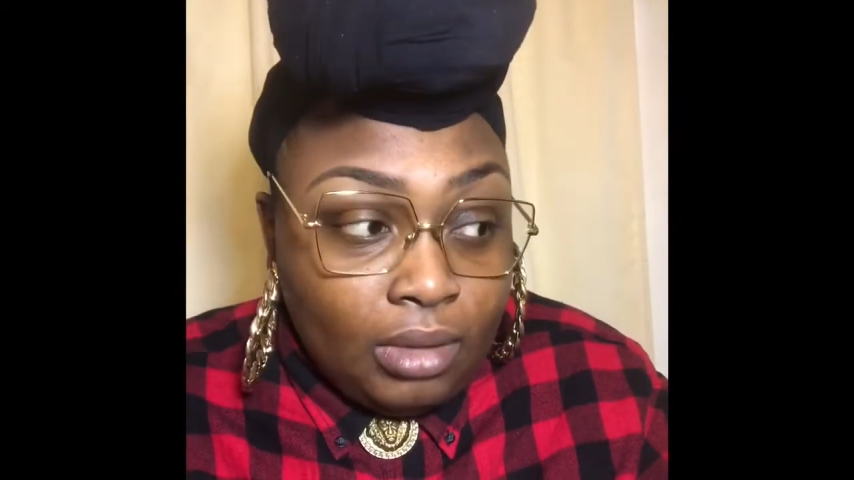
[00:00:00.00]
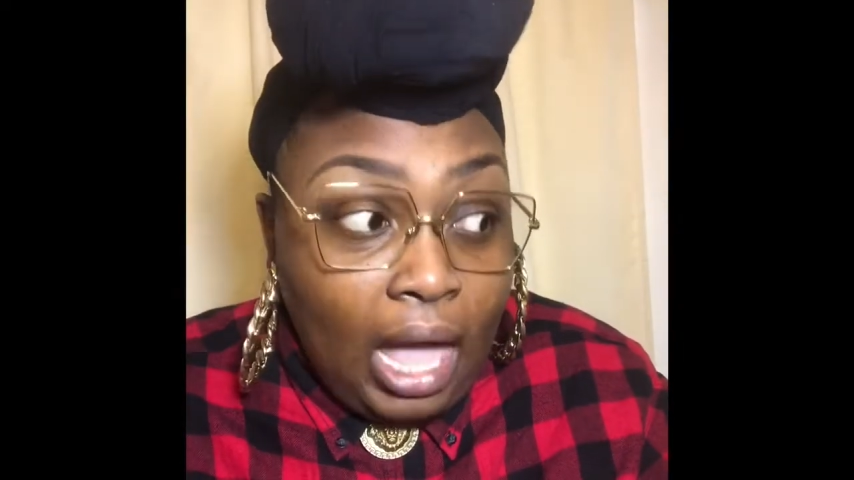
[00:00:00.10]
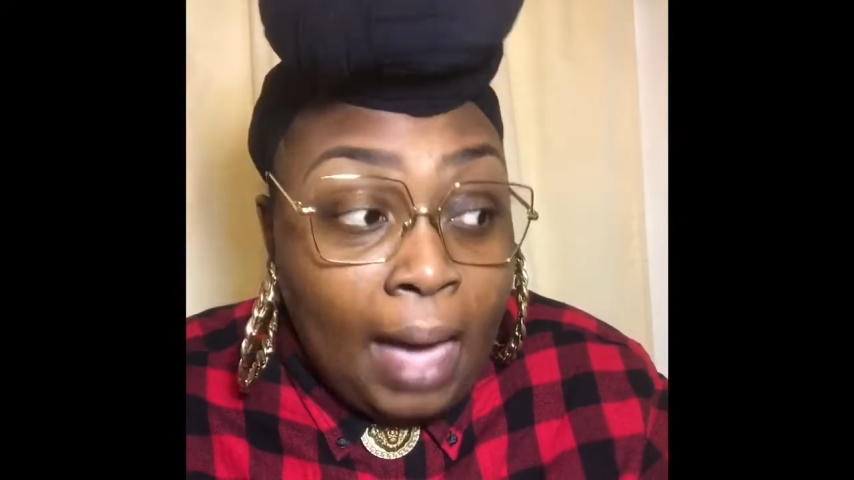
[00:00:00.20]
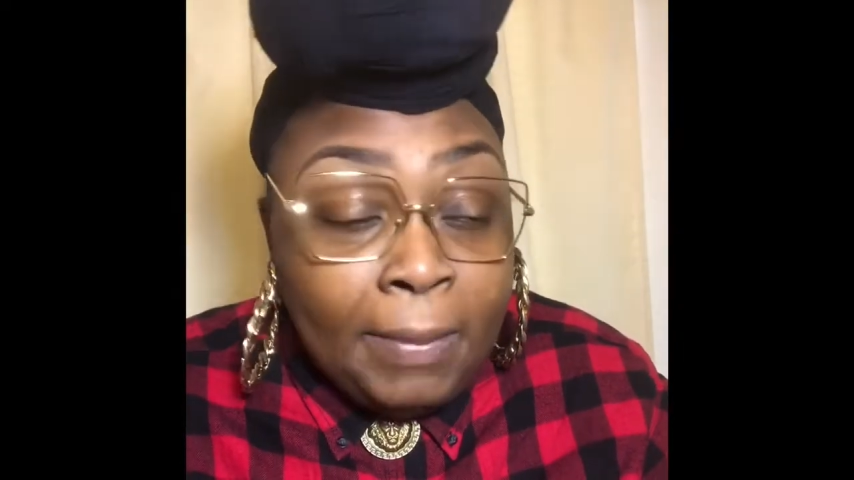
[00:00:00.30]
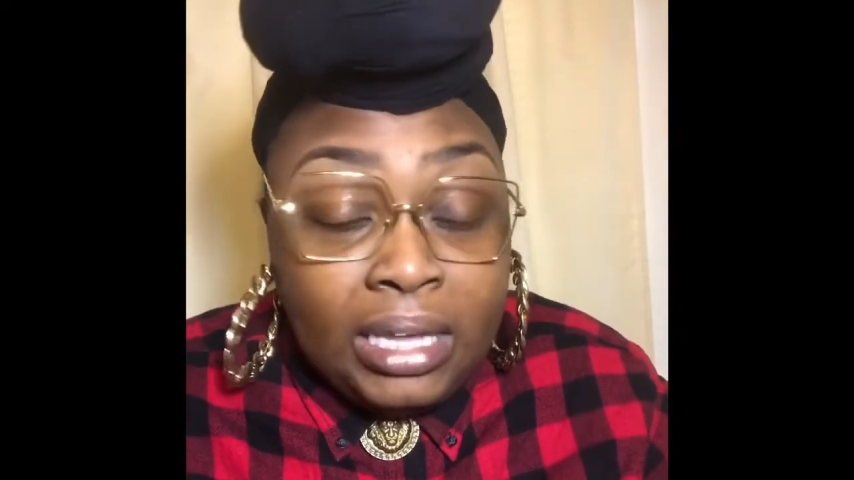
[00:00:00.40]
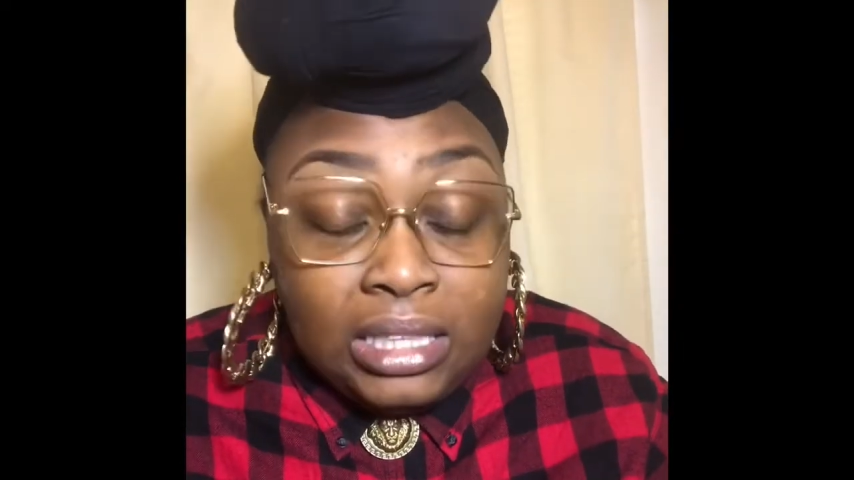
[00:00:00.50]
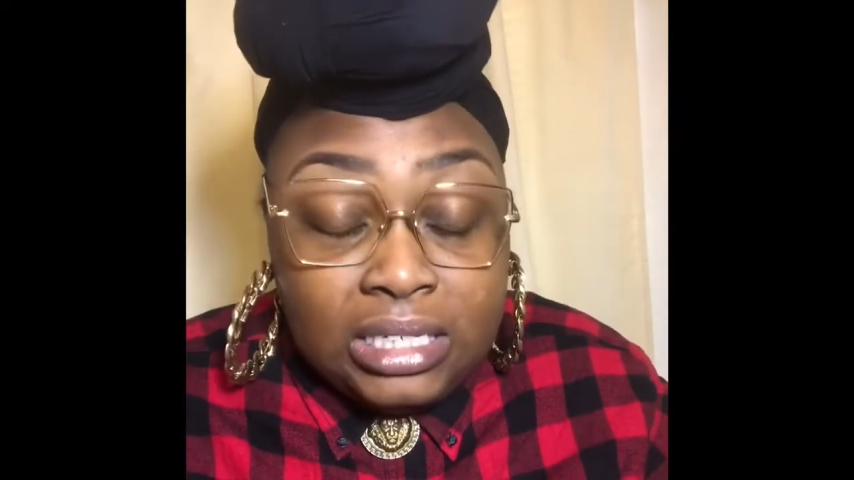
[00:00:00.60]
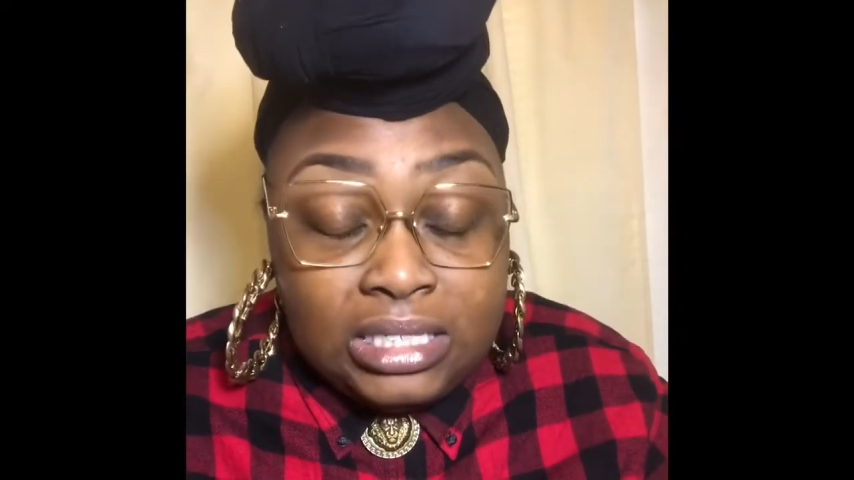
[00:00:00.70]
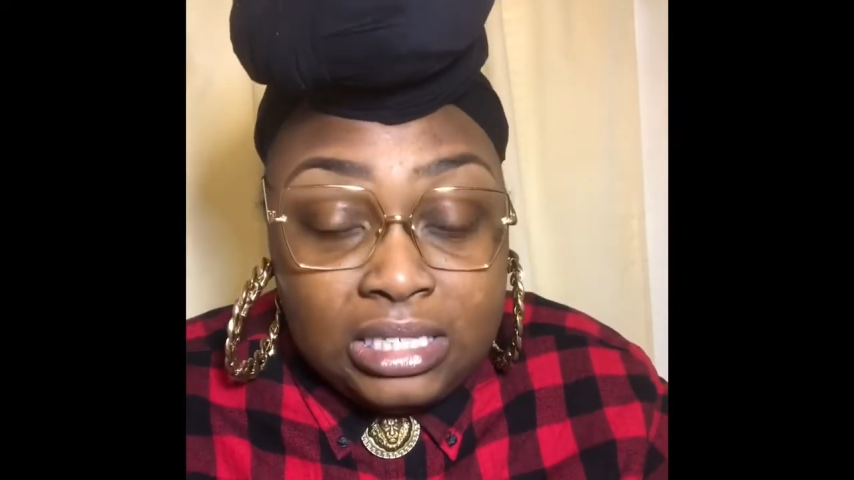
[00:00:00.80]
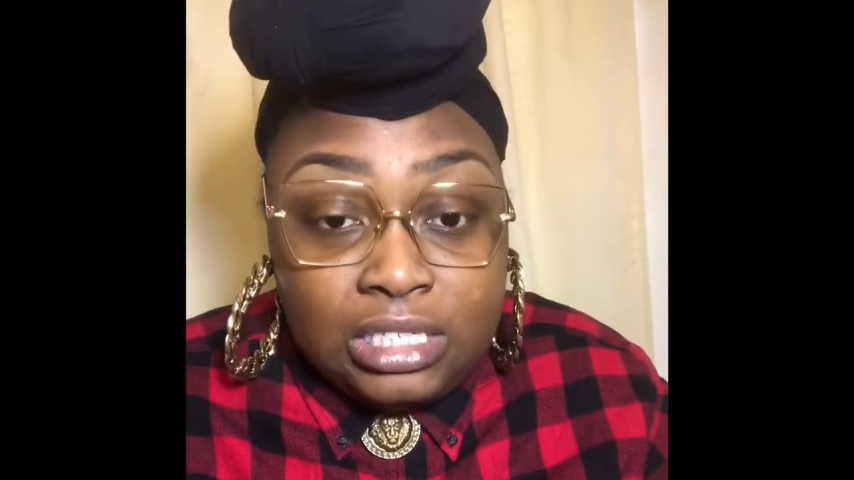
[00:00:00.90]
I made the
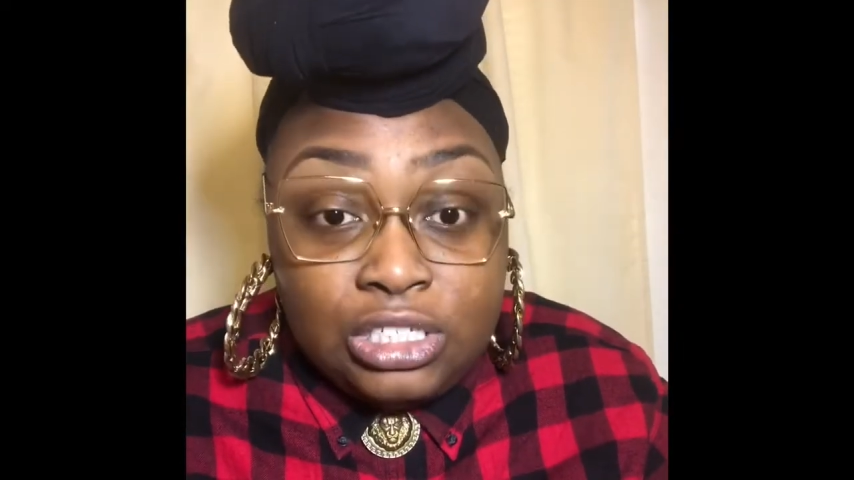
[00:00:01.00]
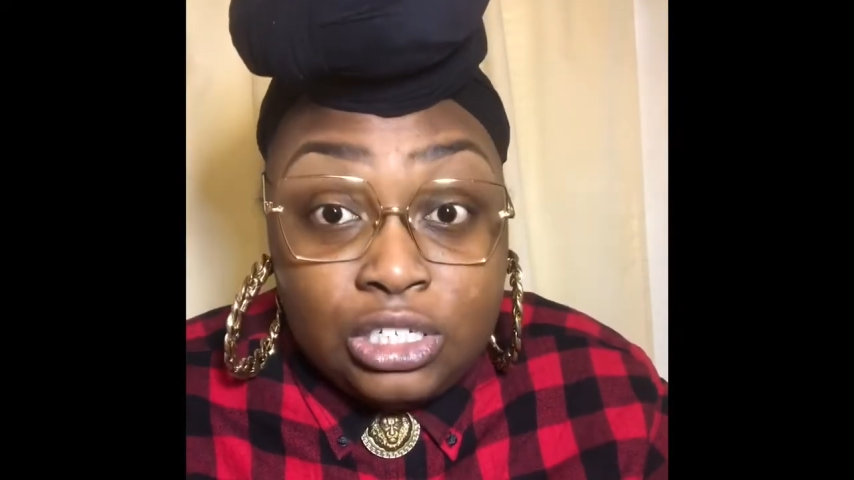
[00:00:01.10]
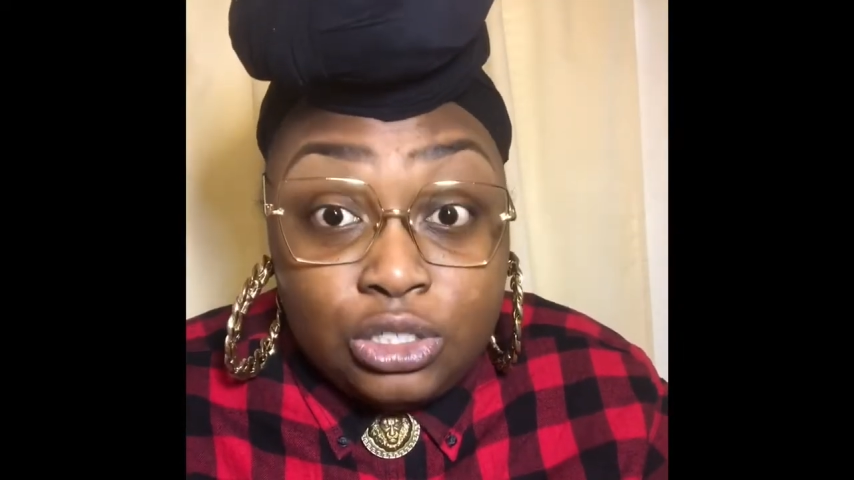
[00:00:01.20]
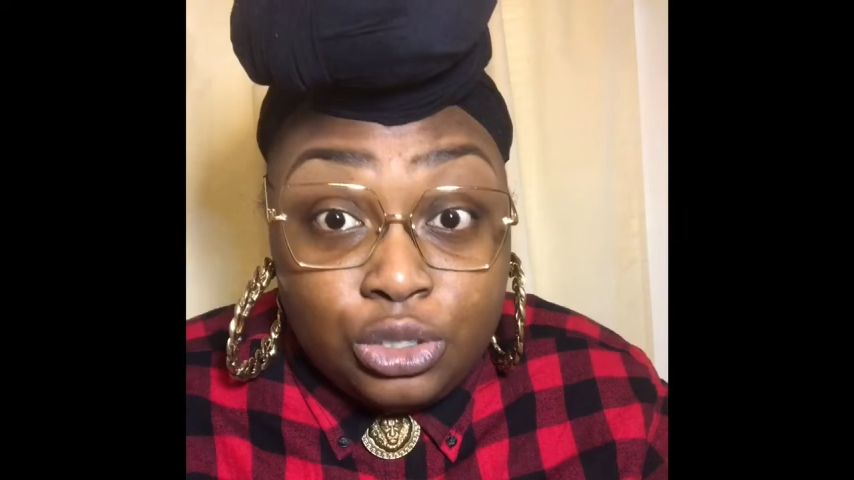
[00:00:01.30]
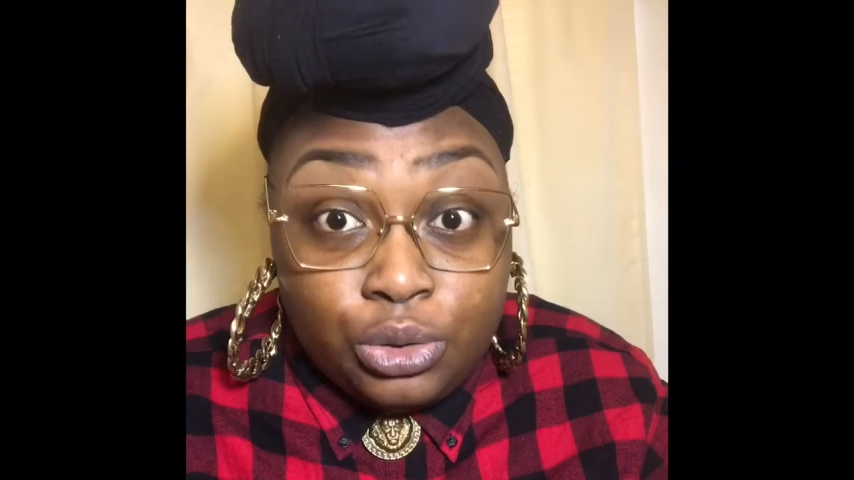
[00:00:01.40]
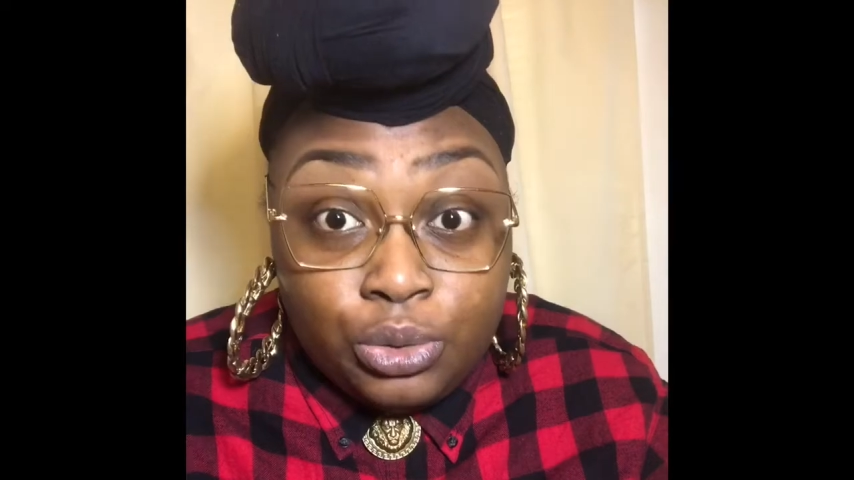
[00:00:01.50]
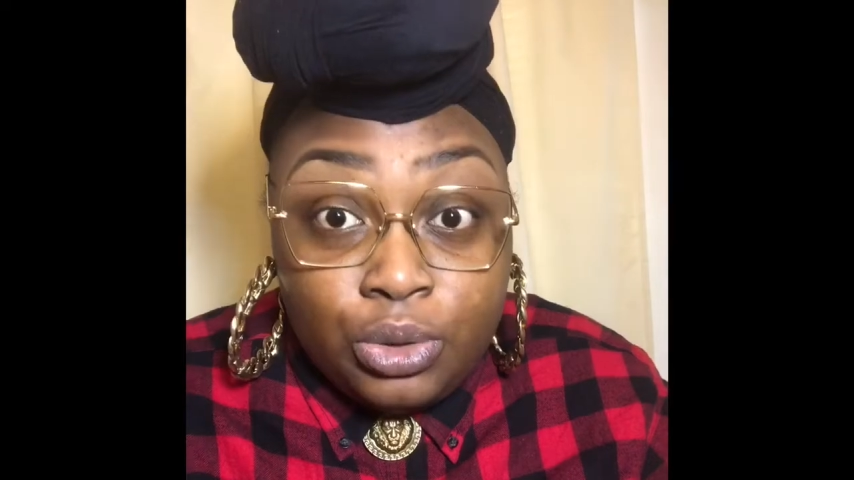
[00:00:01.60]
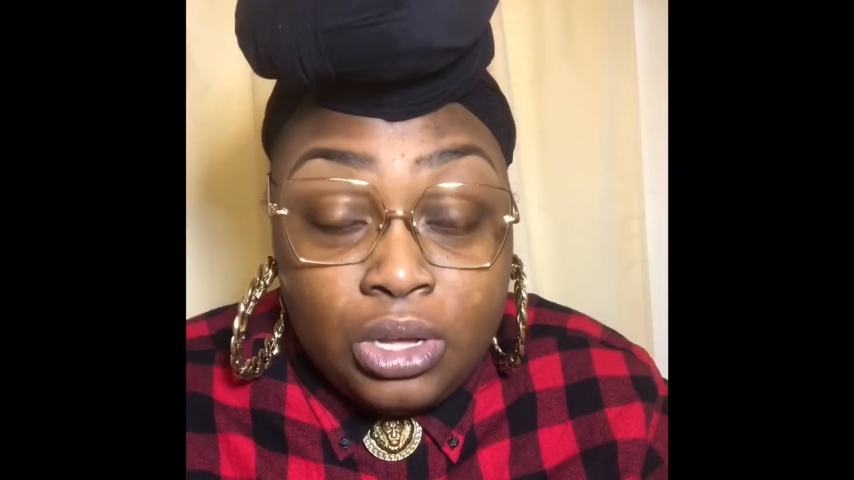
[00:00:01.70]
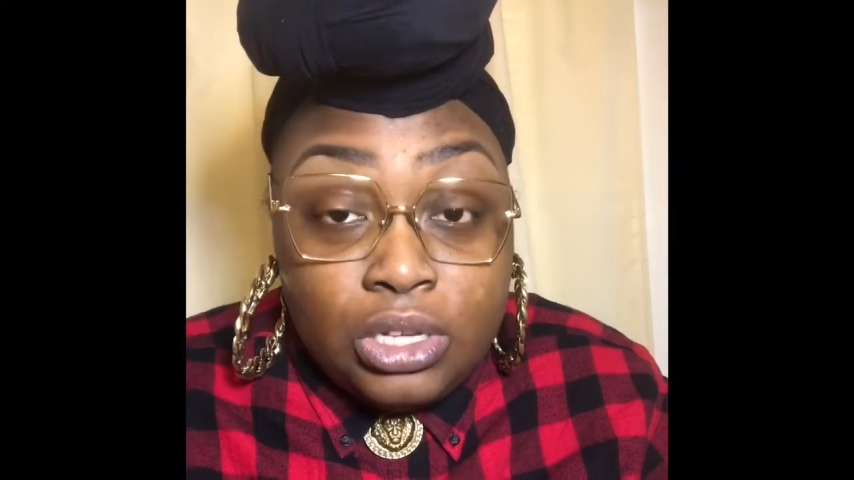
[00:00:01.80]
decision to